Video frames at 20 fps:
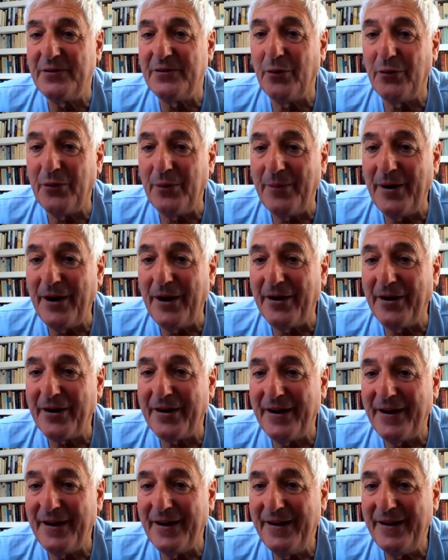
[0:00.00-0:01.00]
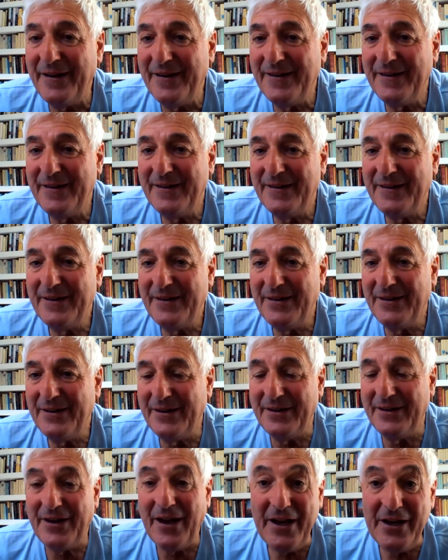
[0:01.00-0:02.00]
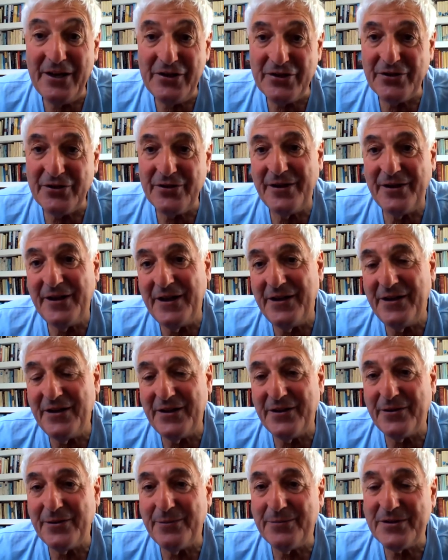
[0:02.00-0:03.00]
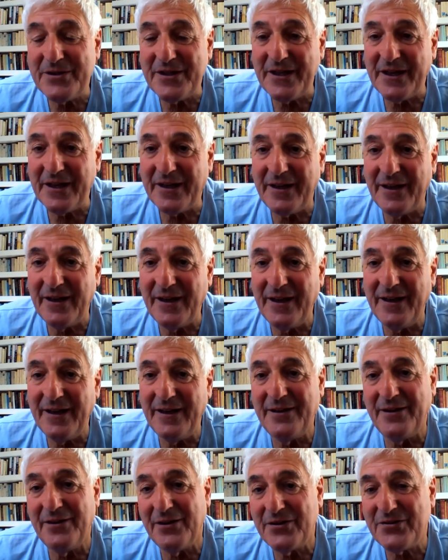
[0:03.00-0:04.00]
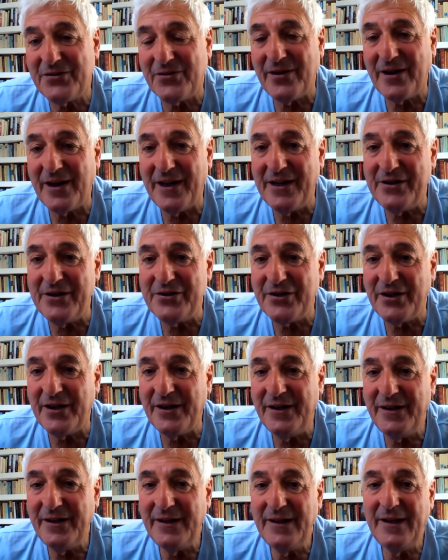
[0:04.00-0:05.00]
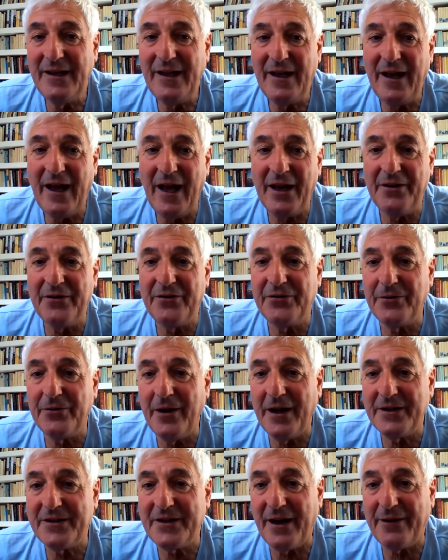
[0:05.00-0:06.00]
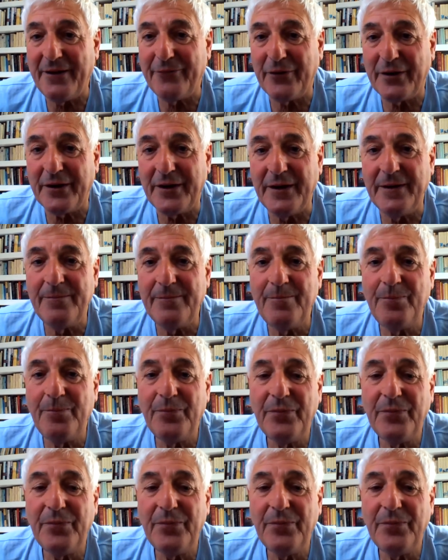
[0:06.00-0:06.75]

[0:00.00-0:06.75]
North America, in Asia, in India in particular, in Australasia, and throughout Africa.